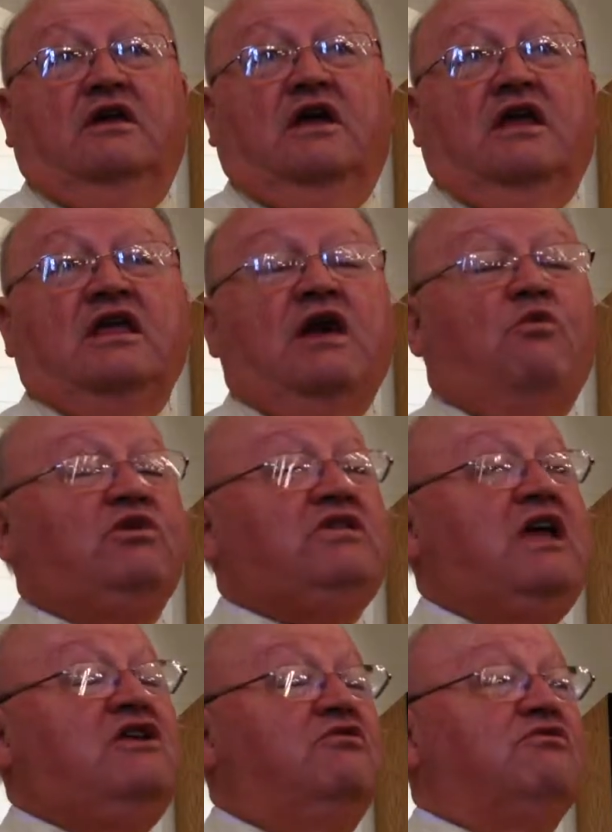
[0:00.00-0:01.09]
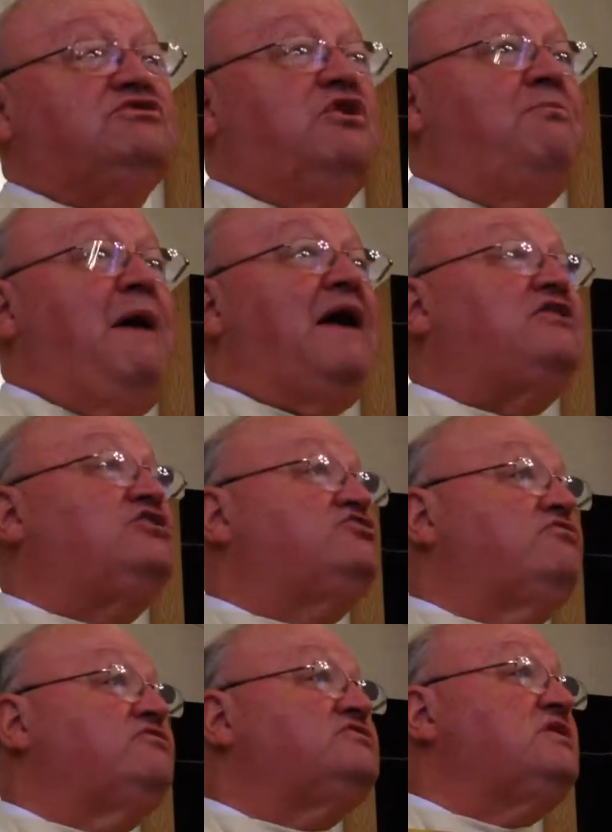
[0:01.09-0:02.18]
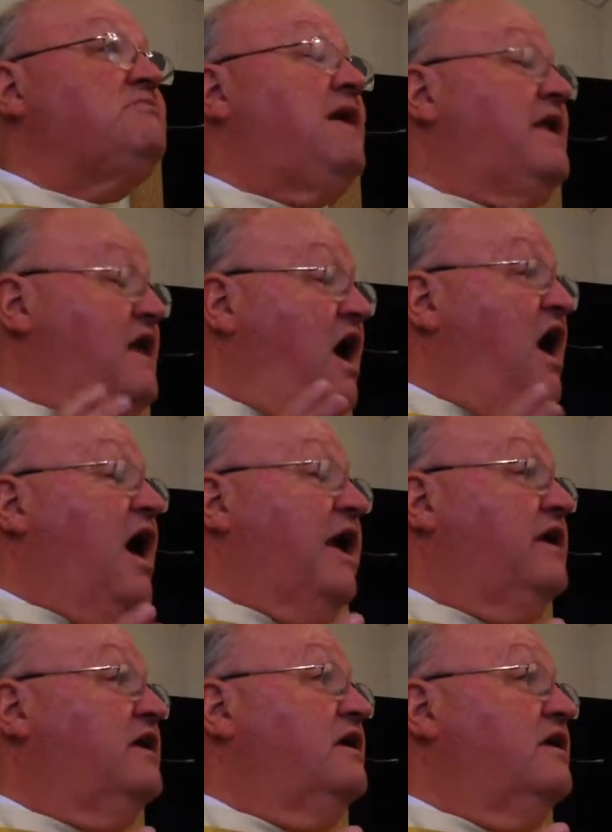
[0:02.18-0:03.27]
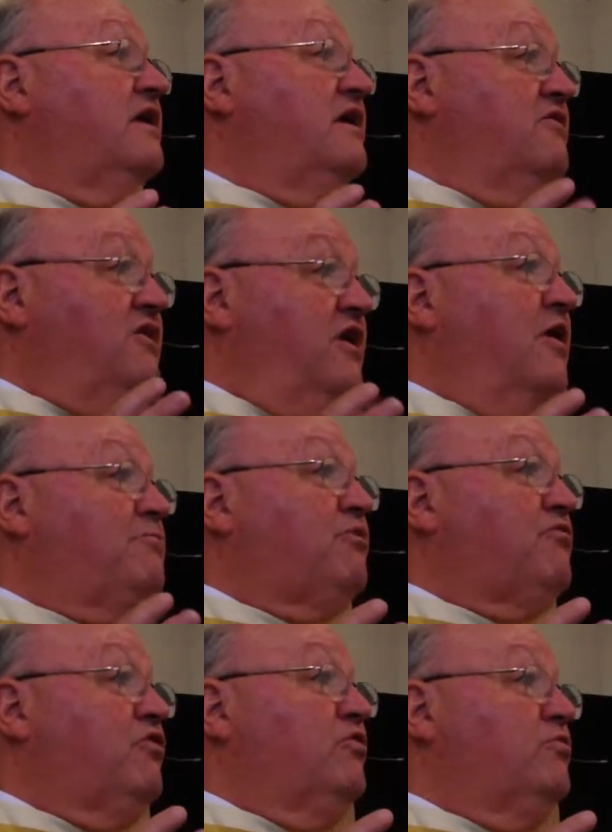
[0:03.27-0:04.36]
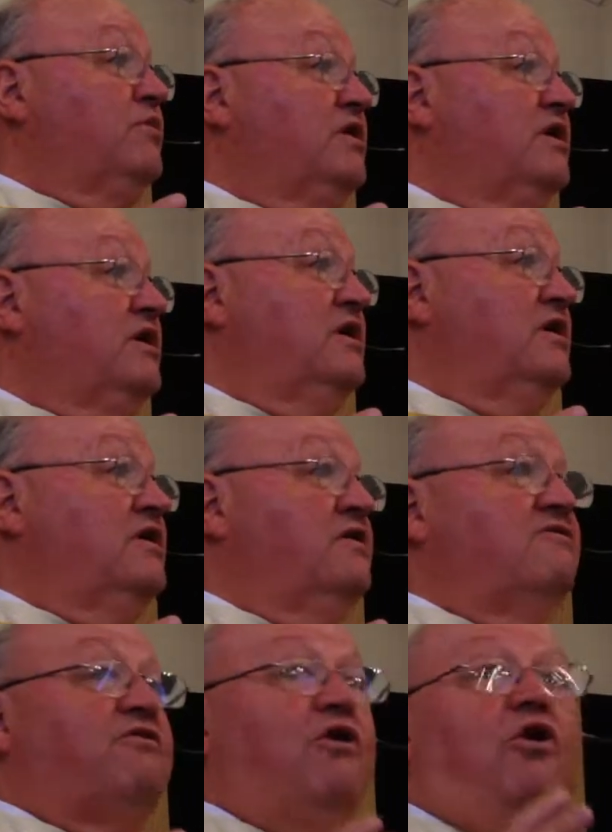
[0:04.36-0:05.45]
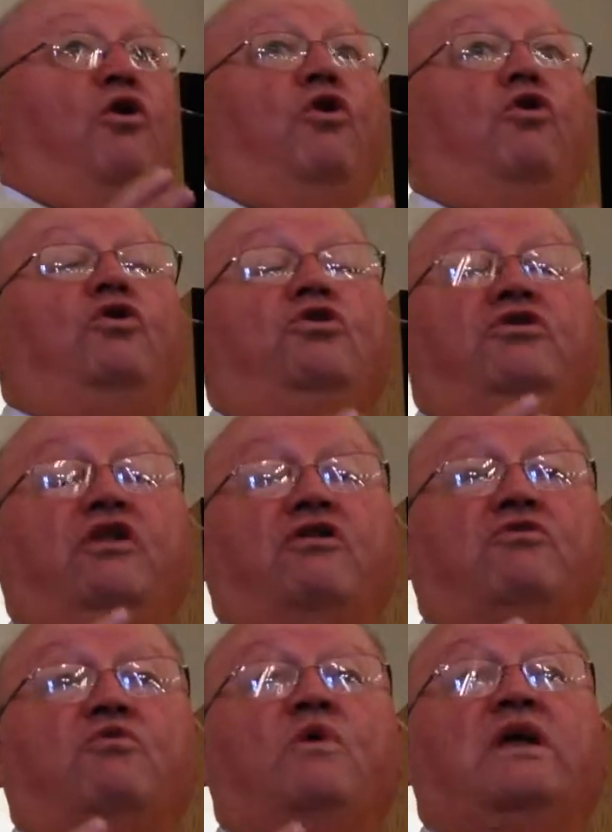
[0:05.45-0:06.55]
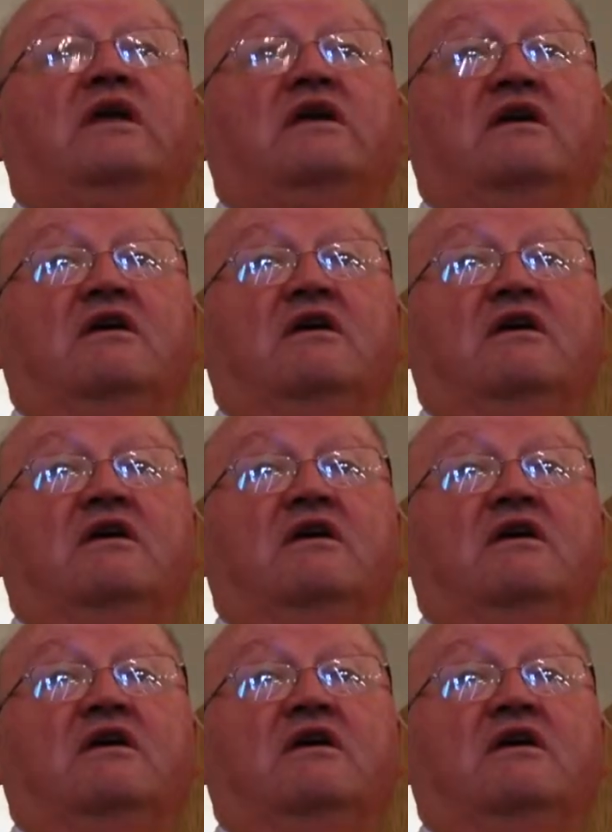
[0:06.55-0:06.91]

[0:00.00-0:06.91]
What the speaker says: And yet what they do is go back to Jerusalem and hide in the upper room for a whole another week